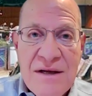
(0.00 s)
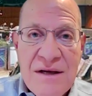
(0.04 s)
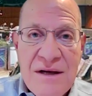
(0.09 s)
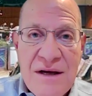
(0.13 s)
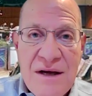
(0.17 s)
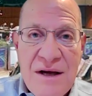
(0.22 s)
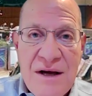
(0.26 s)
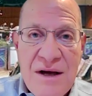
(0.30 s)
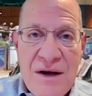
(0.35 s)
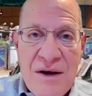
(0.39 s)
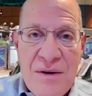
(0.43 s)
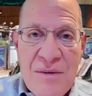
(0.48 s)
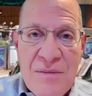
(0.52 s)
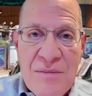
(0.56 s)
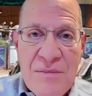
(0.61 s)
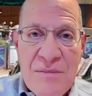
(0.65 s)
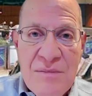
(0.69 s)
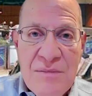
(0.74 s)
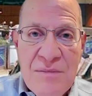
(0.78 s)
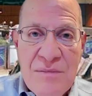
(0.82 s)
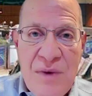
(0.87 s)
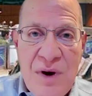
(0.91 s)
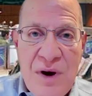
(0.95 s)

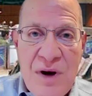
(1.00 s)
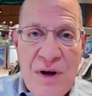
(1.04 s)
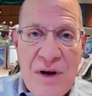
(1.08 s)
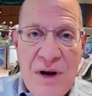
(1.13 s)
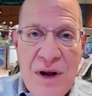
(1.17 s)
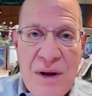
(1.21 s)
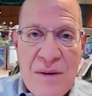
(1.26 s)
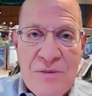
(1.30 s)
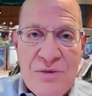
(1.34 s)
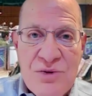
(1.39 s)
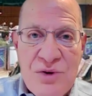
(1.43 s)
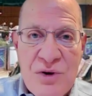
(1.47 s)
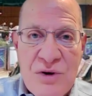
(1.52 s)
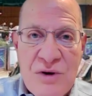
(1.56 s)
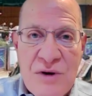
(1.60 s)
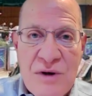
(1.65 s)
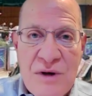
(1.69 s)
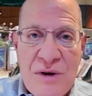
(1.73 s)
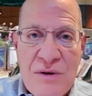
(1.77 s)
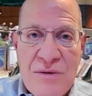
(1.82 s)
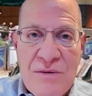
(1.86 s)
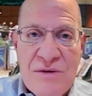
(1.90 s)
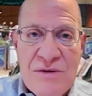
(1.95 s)
But I'm
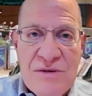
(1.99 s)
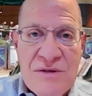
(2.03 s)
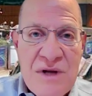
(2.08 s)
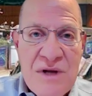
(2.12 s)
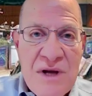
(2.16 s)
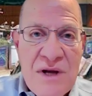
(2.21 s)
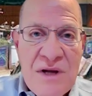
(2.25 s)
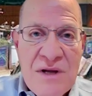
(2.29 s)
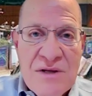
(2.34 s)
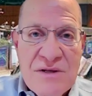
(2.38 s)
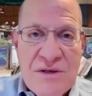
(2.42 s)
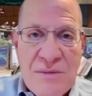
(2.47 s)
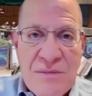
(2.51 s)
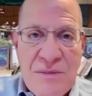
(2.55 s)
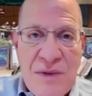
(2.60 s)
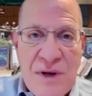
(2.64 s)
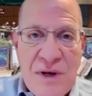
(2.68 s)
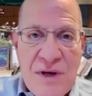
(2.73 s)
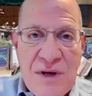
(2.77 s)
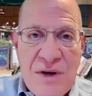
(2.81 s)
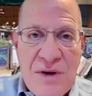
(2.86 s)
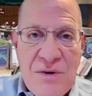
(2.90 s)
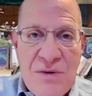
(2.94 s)
sure it was
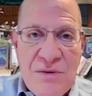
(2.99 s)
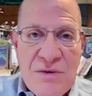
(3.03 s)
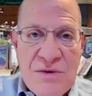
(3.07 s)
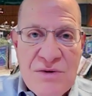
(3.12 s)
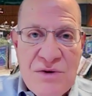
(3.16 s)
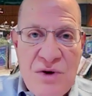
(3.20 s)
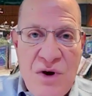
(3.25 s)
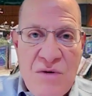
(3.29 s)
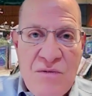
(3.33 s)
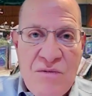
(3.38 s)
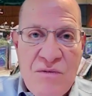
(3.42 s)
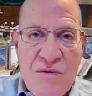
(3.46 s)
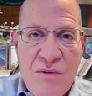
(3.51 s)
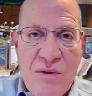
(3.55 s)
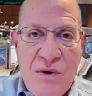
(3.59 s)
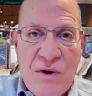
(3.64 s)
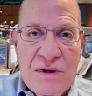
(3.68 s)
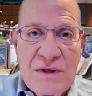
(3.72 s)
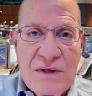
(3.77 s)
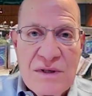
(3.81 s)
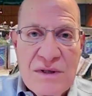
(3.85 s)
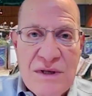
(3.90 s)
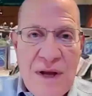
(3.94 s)
somebody who was
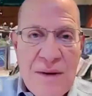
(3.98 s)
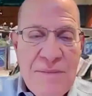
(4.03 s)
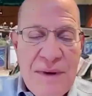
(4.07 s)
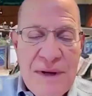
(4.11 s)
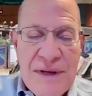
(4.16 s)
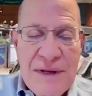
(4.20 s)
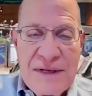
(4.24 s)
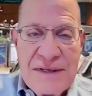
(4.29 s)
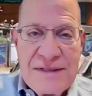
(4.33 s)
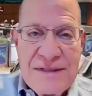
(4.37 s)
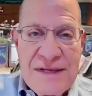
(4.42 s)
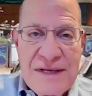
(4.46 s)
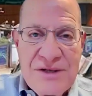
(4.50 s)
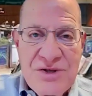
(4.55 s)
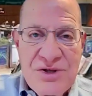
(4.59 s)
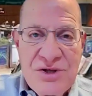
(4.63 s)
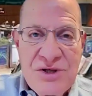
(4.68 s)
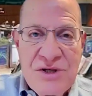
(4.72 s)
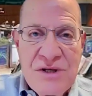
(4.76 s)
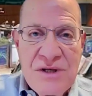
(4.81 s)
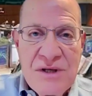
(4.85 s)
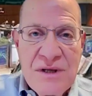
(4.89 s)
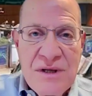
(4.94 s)
overworked and not paying
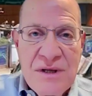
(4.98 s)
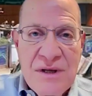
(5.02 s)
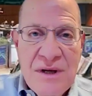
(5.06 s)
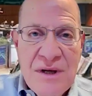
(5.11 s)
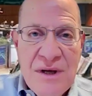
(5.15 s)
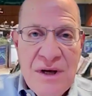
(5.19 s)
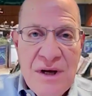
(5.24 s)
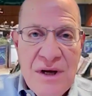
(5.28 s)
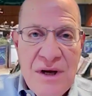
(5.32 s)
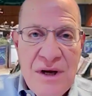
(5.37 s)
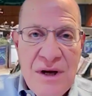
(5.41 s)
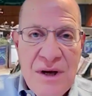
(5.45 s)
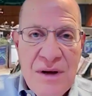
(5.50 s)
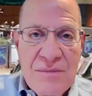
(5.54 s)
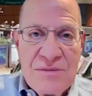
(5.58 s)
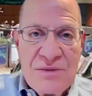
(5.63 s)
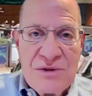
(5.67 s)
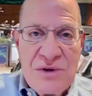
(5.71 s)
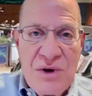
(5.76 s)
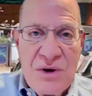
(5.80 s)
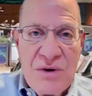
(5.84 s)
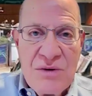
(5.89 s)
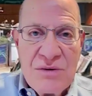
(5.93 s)
attention.
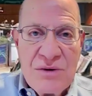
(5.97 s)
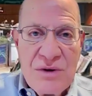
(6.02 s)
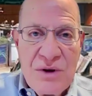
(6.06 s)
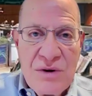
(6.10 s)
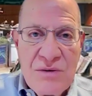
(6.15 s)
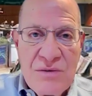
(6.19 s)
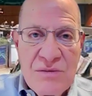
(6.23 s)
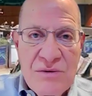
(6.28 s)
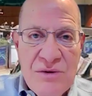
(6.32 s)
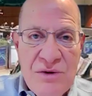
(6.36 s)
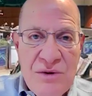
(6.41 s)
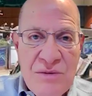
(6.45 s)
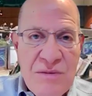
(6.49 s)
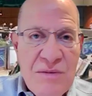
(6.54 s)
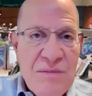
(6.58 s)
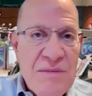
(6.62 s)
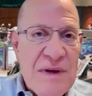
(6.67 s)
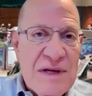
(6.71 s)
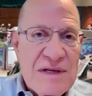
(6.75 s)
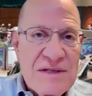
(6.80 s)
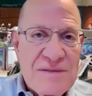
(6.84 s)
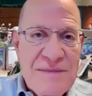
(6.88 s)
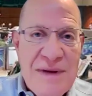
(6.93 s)
So, human
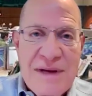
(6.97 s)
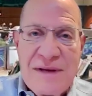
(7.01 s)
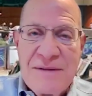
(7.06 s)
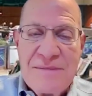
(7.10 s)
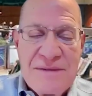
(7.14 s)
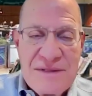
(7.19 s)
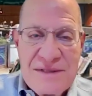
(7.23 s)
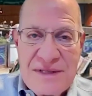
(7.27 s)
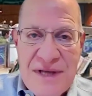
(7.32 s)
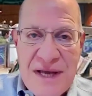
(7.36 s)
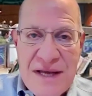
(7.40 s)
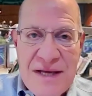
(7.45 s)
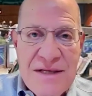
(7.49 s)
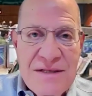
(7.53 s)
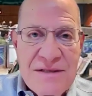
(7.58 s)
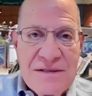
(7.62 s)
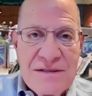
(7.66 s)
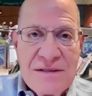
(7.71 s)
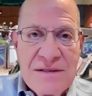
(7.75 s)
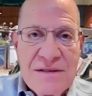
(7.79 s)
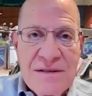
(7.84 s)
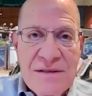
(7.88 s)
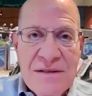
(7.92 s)
beings make
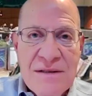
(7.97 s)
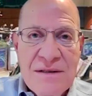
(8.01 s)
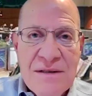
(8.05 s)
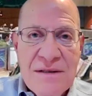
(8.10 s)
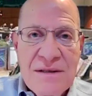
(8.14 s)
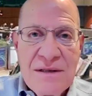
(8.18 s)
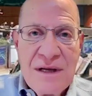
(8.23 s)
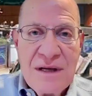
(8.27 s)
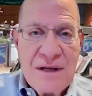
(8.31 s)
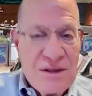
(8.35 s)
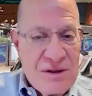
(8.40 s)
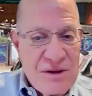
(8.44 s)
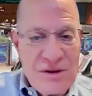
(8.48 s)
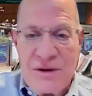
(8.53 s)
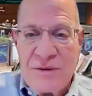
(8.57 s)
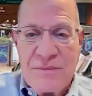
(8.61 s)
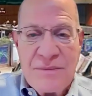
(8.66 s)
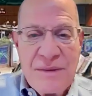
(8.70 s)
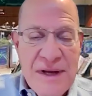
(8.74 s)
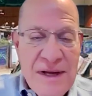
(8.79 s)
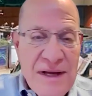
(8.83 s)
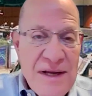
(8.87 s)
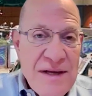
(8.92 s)
mistakes, including
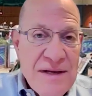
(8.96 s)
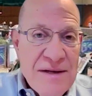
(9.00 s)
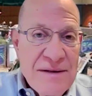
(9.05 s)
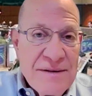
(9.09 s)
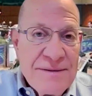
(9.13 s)
me.